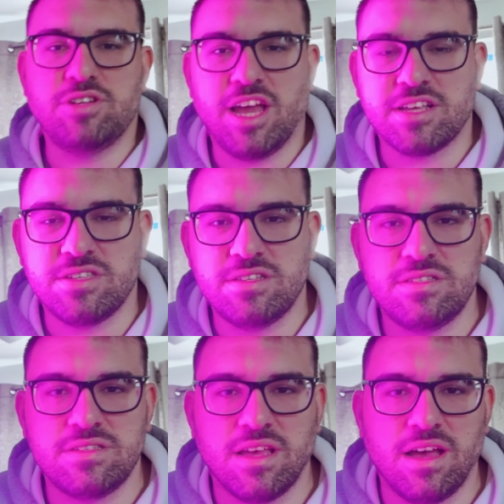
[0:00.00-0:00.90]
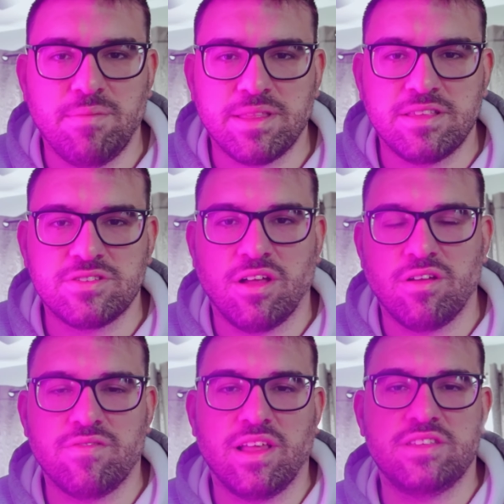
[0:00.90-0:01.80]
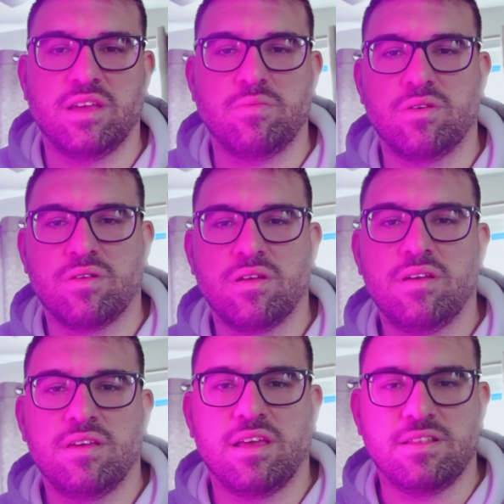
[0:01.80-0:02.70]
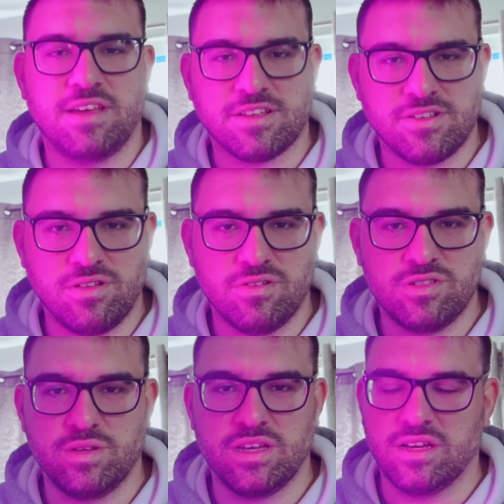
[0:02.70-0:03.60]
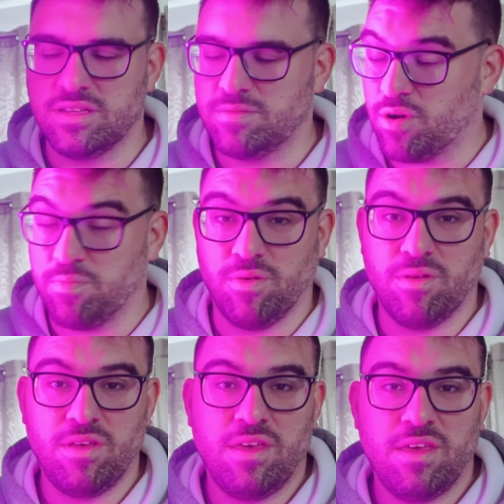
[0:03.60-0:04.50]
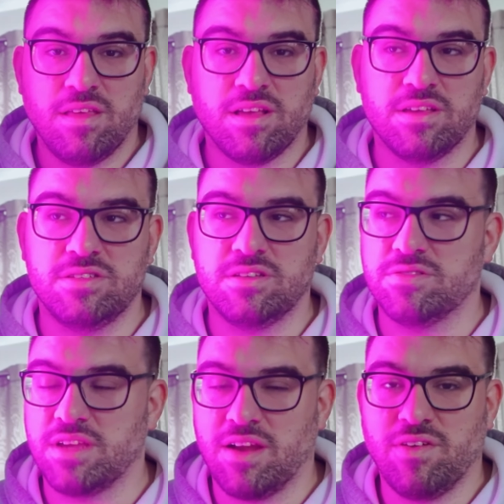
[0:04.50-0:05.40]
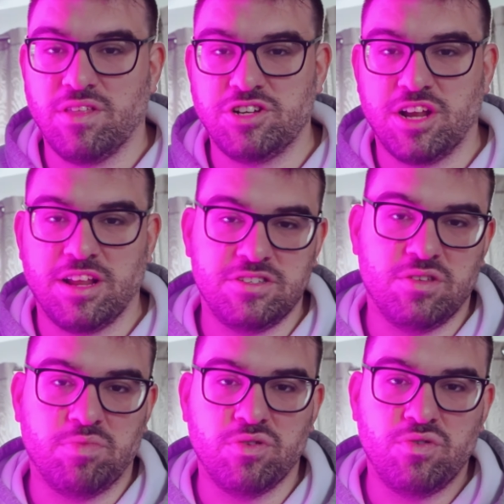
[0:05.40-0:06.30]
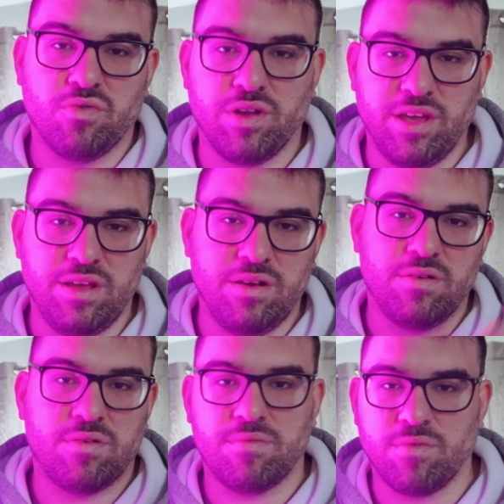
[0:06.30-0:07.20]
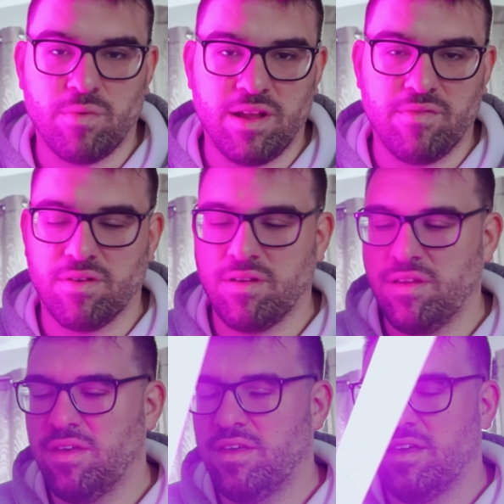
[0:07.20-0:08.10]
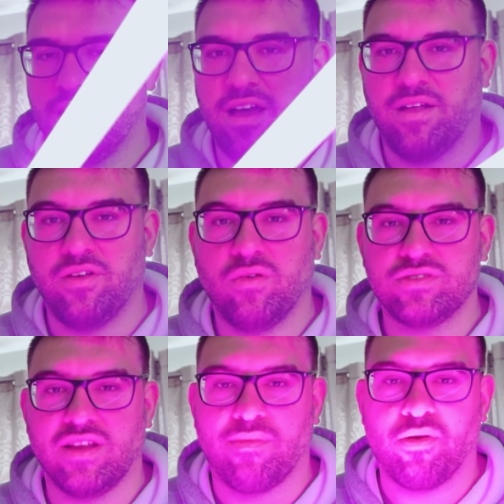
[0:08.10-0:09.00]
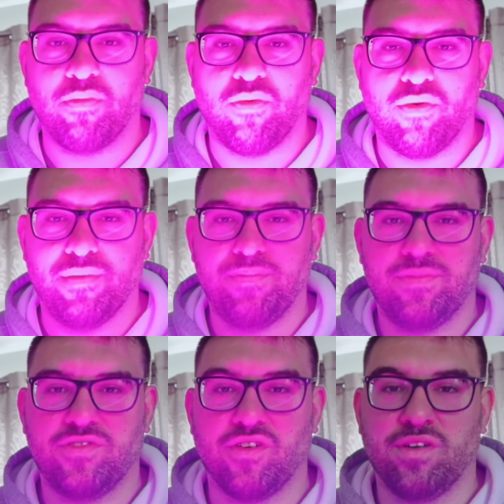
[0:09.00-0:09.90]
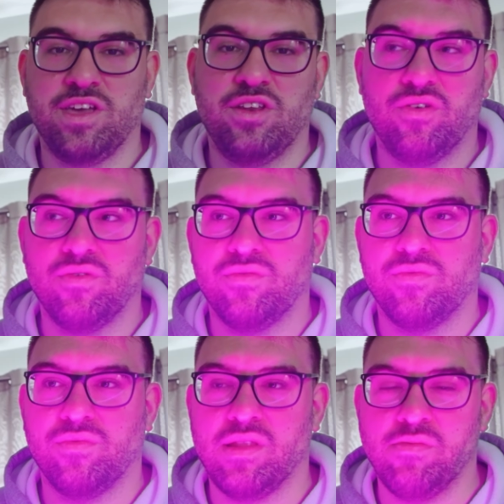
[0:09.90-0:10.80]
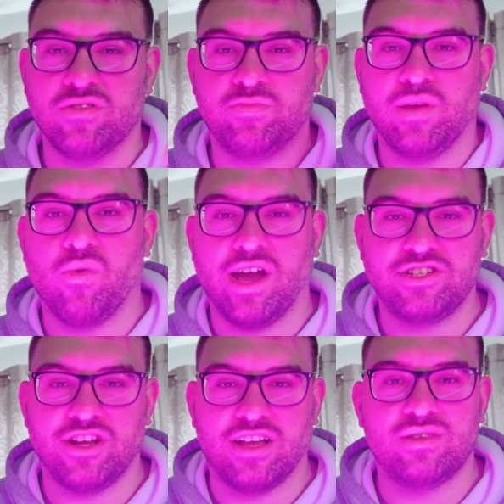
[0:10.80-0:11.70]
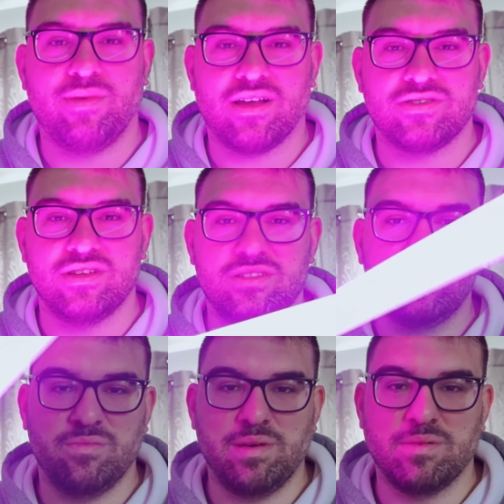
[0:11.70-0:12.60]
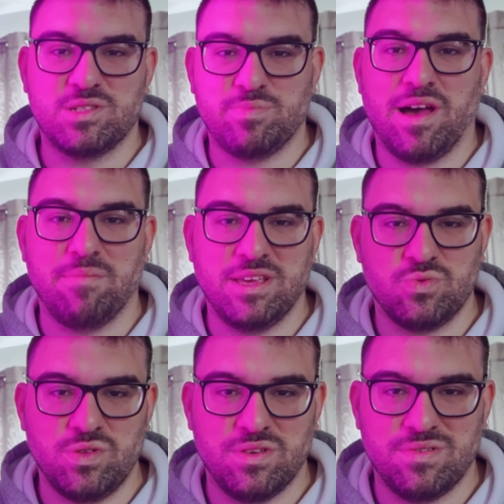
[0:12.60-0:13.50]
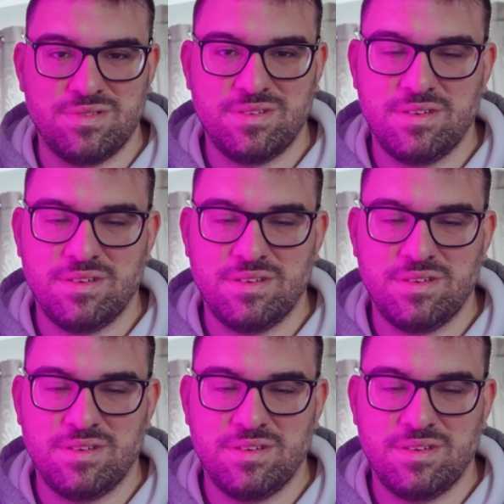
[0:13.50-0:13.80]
Jackson's picked this color of lightsaber in Attack of the Clones because purple, because he goes every other Jedi is either blue, green, or whatever. No one's gonna have a purple one. So he knew in those big wide shots, the battle scenes, you'll be able to spot Mace Windu.